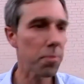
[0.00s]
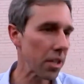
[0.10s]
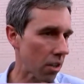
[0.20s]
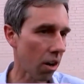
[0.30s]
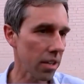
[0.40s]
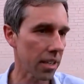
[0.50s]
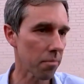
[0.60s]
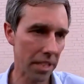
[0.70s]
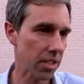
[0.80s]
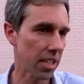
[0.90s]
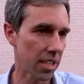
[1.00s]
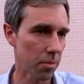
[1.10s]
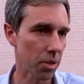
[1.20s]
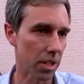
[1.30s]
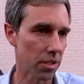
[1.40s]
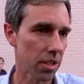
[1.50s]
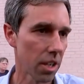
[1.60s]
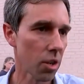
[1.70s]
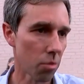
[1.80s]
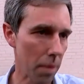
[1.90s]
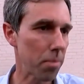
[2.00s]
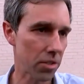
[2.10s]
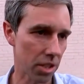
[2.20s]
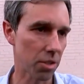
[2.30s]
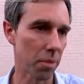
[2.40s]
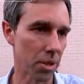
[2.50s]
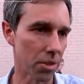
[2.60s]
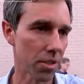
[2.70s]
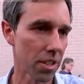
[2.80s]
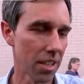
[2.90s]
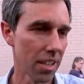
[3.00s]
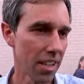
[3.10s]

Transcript: he's been calling Mexican immigrants rapists and criminals.